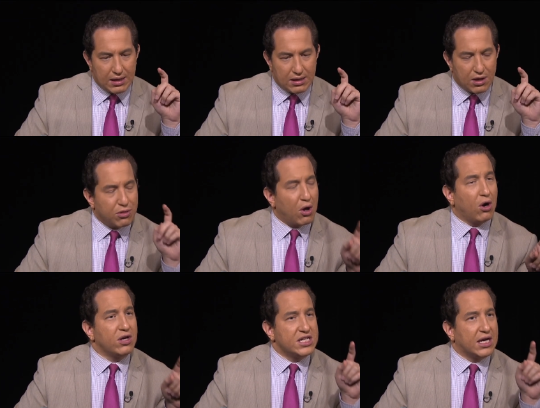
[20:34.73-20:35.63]
The
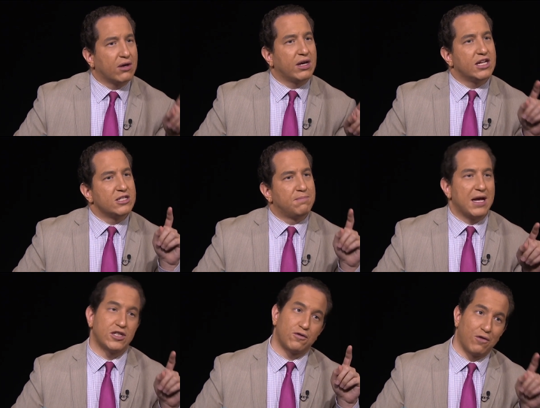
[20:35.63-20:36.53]
authoritarian's
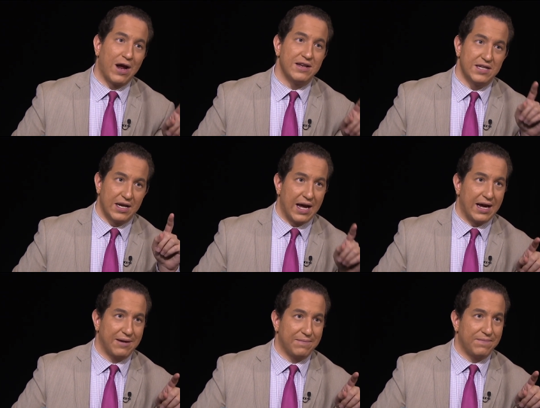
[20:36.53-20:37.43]
best friend
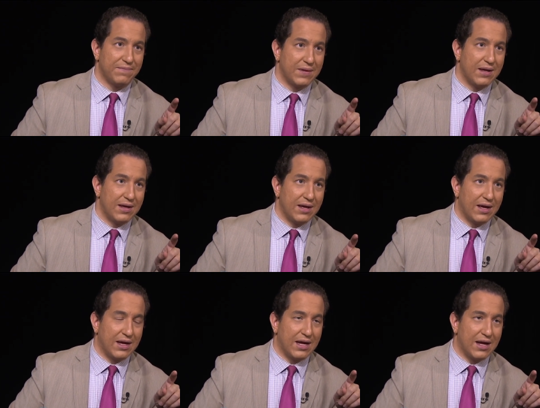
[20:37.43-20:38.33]
today,
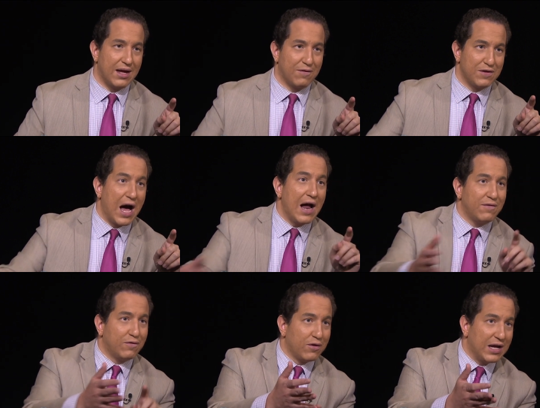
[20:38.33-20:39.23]
if not
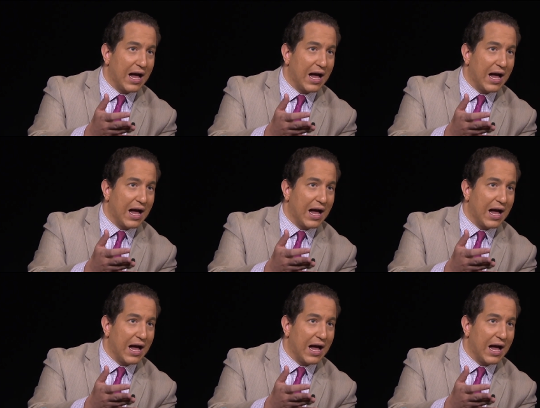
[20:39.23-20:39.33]
for the